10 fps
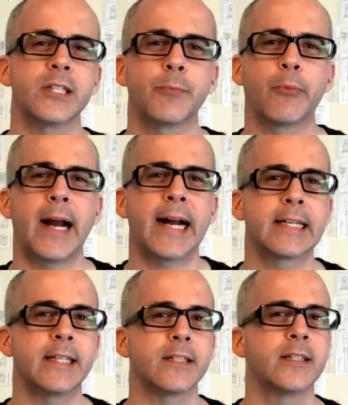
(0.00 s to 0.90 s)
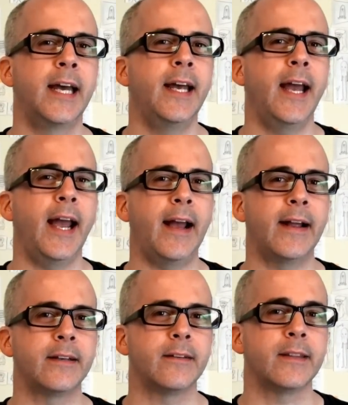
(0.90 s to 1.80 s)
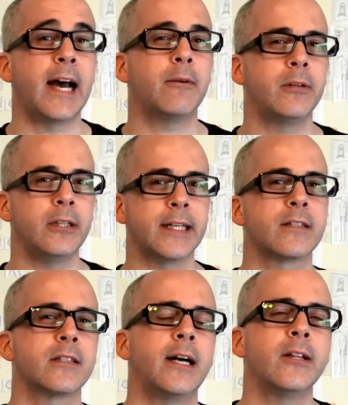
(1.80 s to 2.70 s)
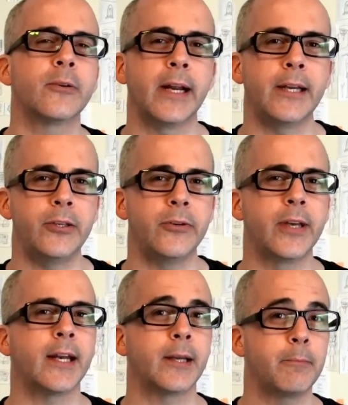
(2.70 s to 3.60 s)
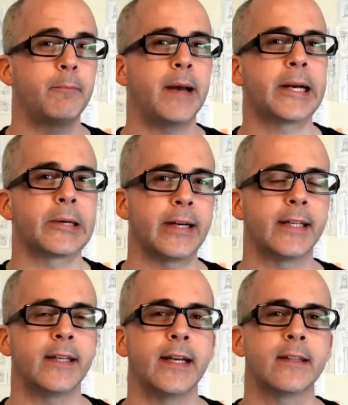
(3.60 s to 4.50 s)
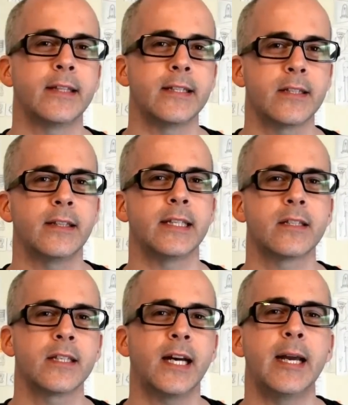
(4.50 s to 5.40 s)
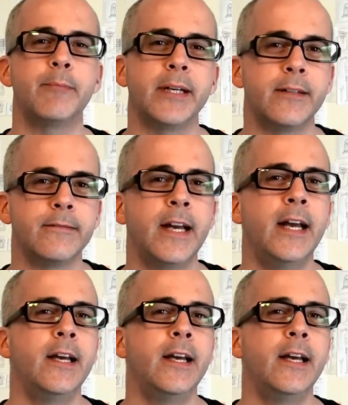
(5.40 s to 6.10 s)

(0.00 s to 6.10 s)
this practice, and that will accelerate you getting better at this type of